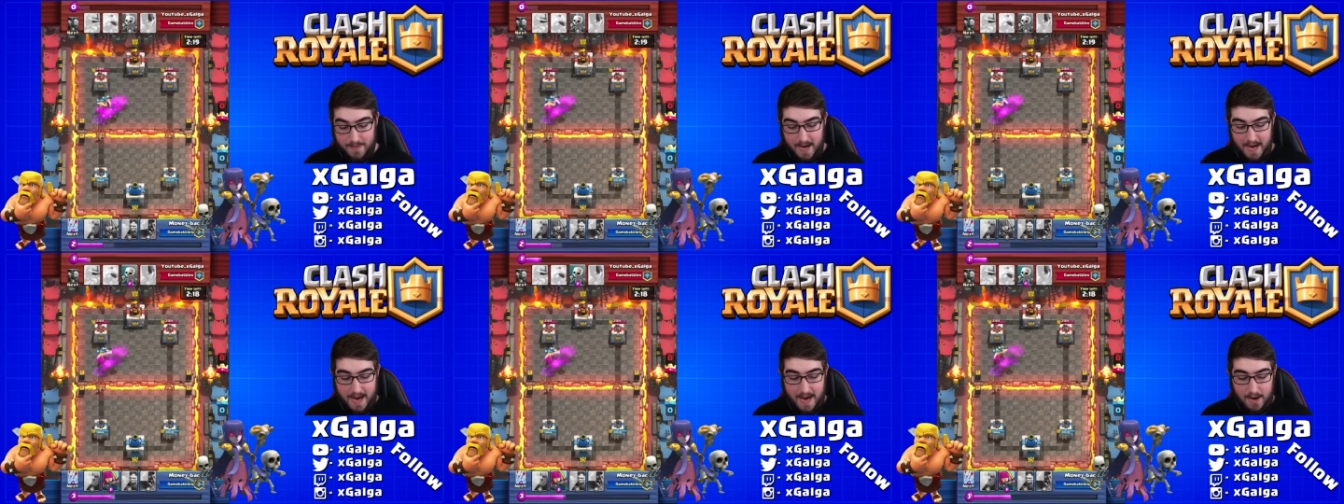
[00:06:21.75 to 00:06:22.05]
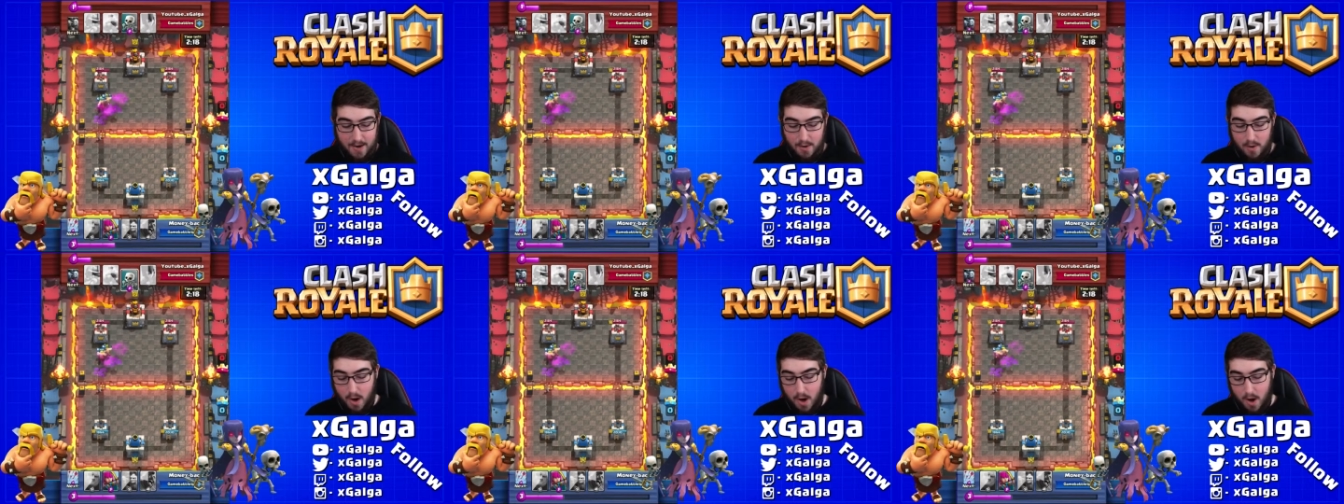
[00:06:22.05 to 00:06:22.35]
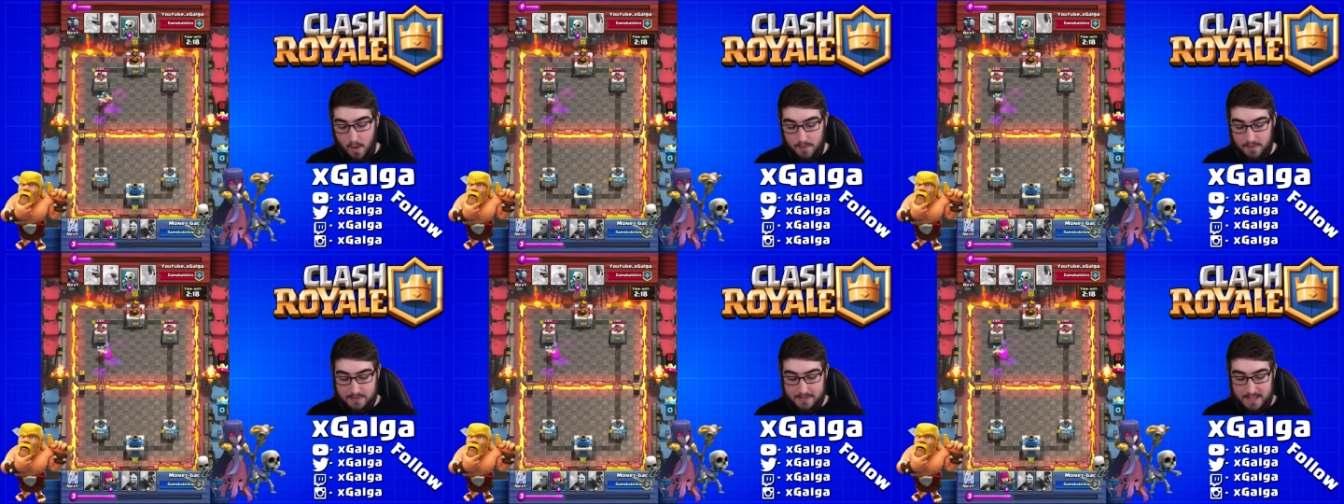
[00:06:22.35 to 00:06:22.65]
I arrow
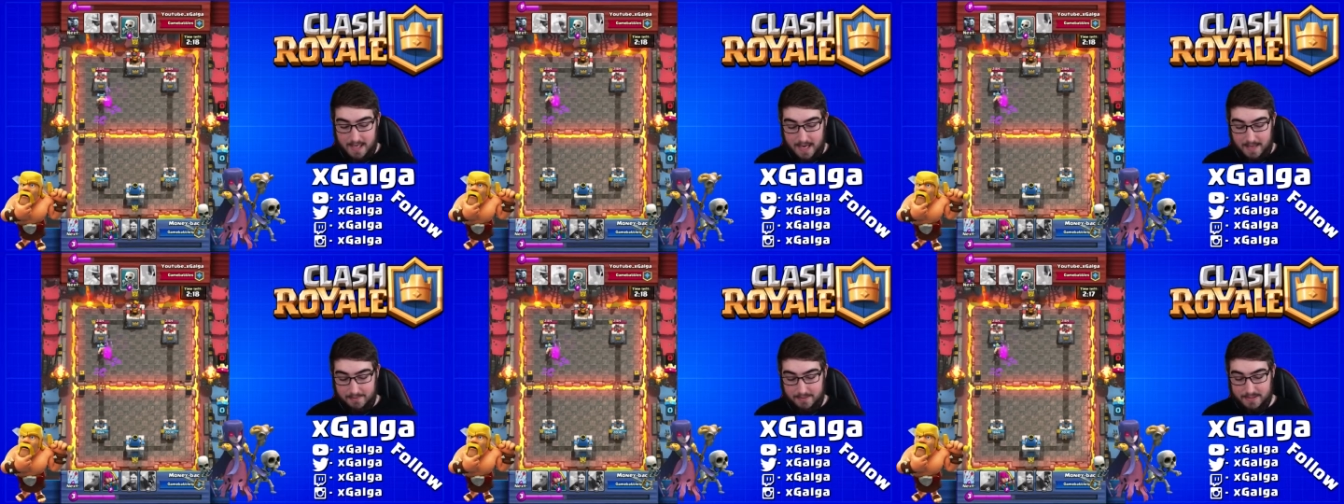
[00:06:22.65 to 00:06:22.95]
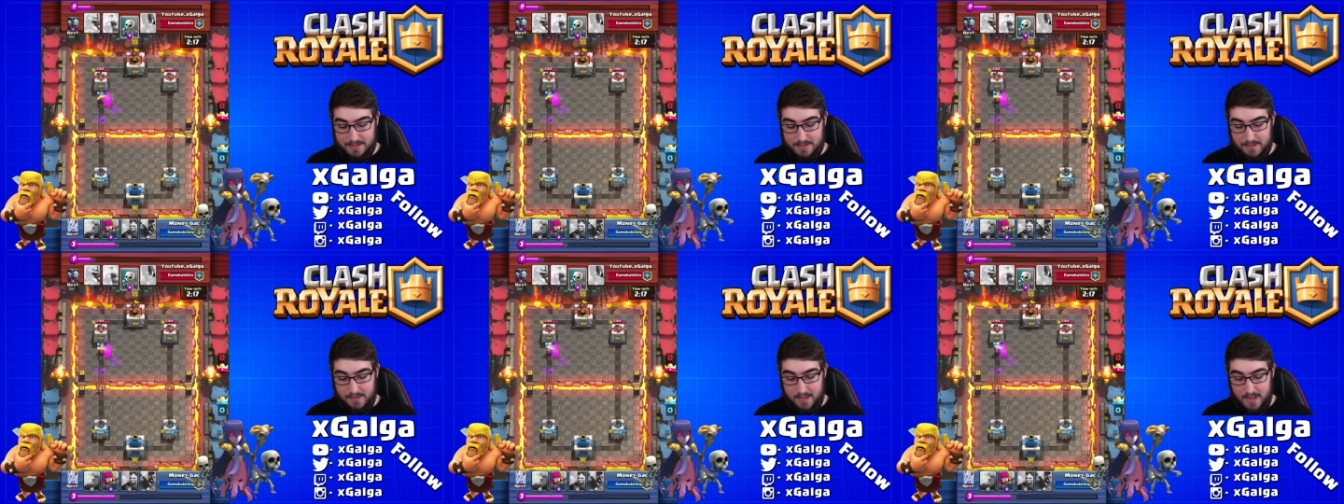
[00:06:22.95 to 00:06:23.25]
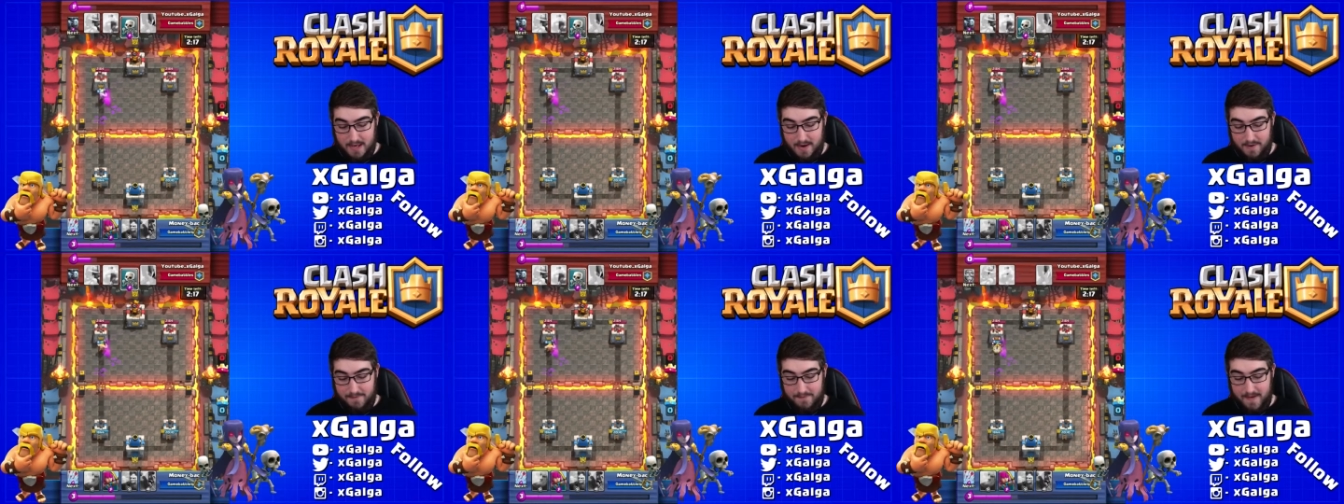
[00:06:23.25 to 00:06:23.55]
all those goblins, so
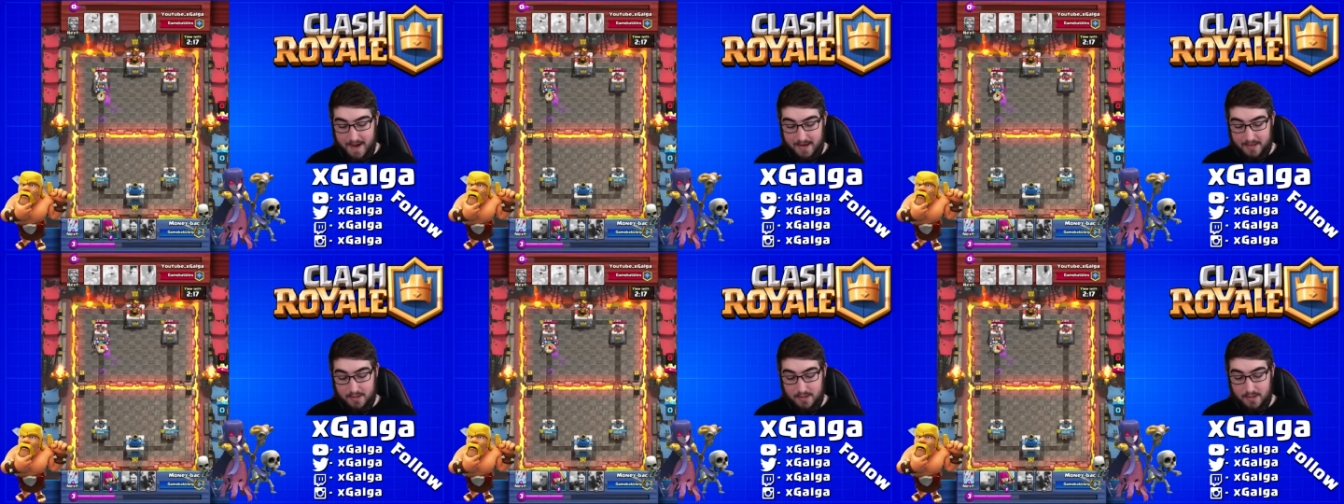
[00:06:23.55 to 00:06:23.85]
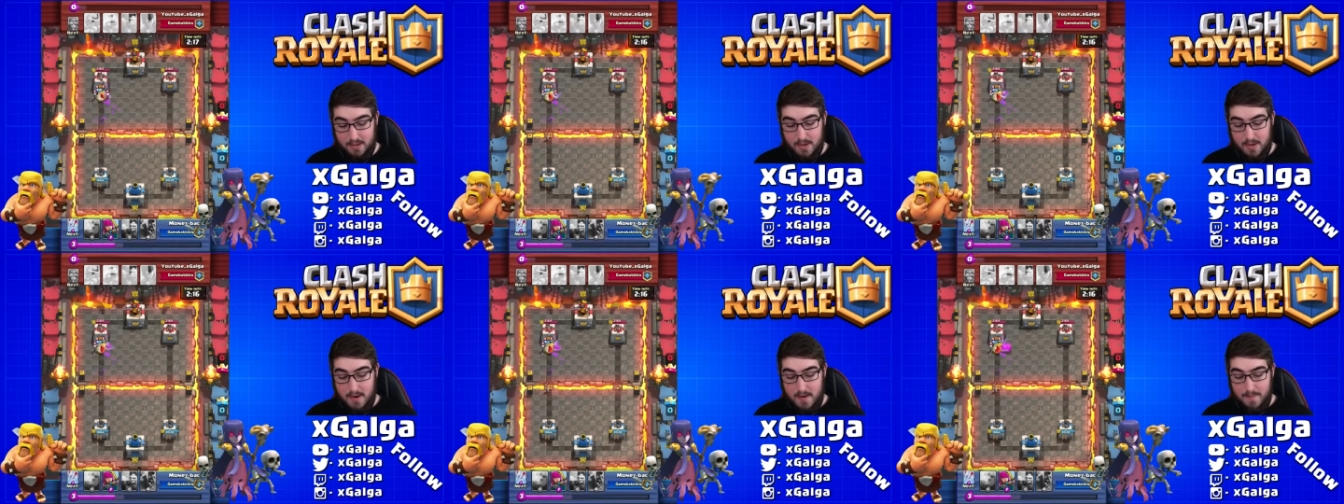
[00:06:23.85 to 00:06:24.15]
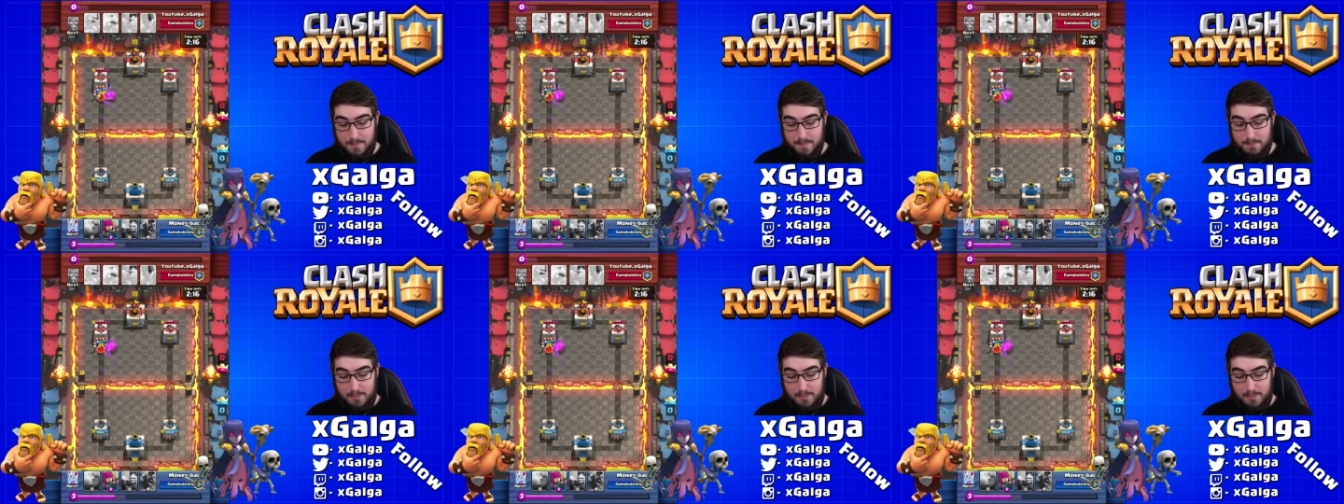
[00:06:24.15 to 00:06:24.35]
they're not a factor.